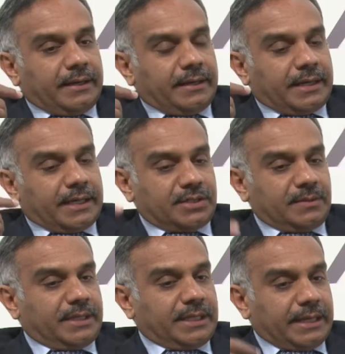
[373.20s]

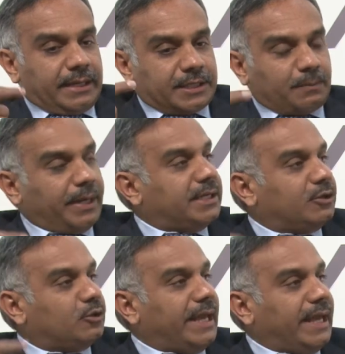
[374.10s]
customer expecting
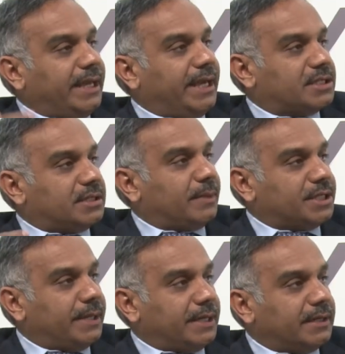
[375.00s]
to be engaged
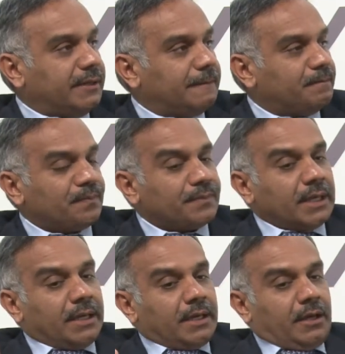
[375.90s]
much better.
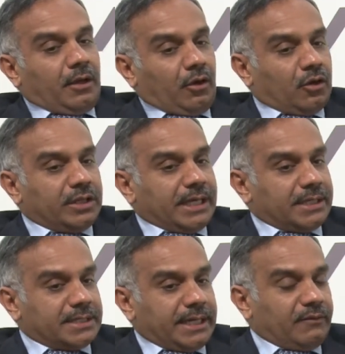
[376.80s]
On the
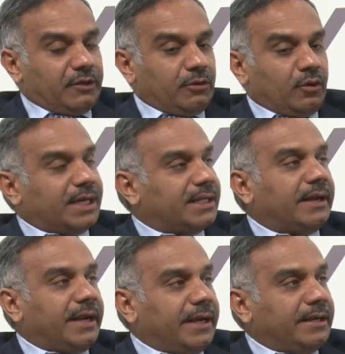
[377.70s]
other side, when you look at the
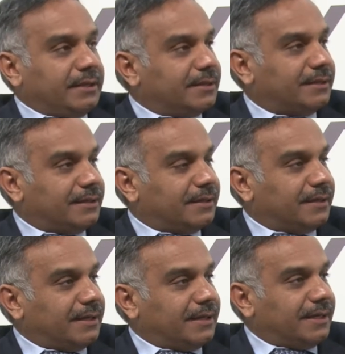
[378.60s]
grid,
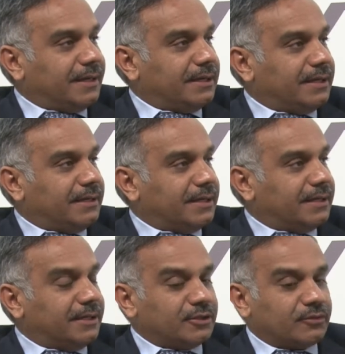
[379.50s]

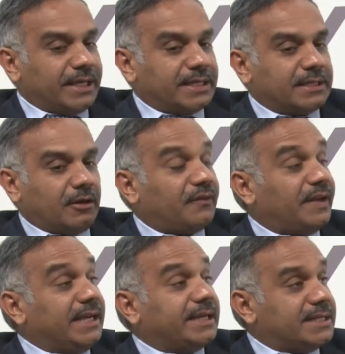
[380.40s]
so there is a lot of
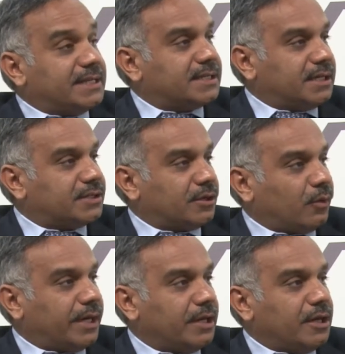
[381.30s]
intelligence that is
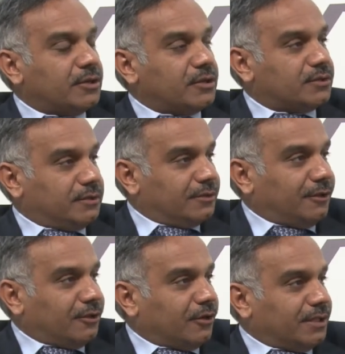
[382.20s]
required
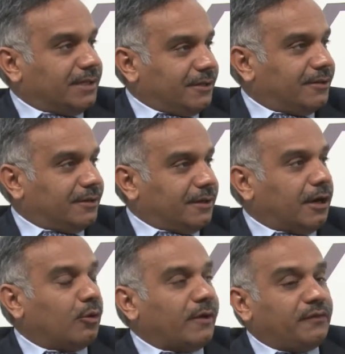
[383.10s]
on the
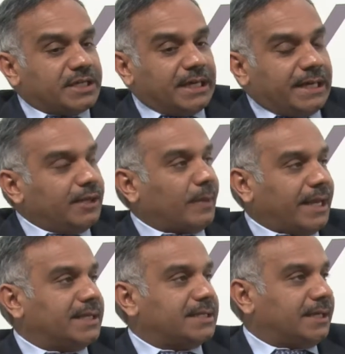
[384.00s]
how efficiently you
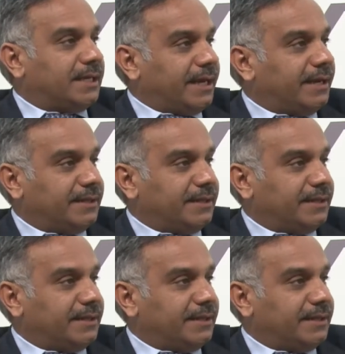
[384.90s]
manage the grid